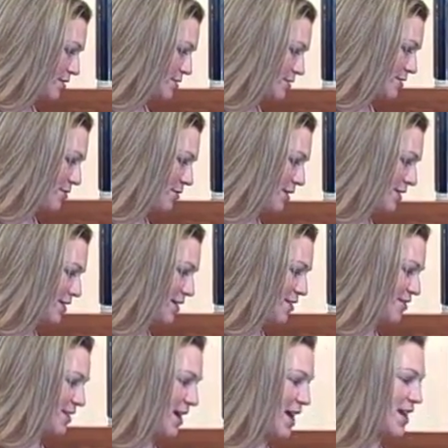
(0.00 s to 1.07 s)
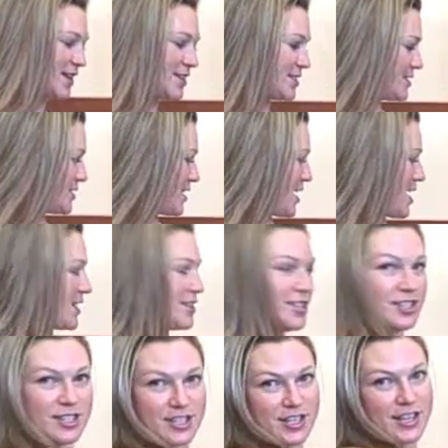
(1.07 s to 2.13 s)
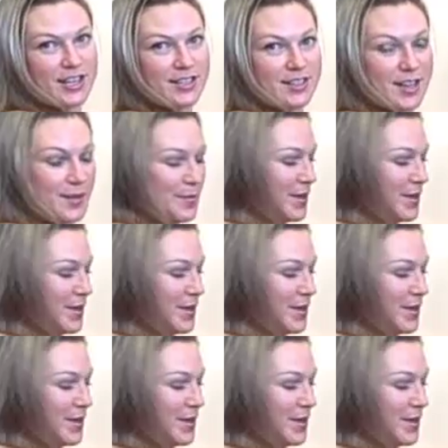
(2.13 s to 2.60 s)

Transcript: so that they're nice and cheesy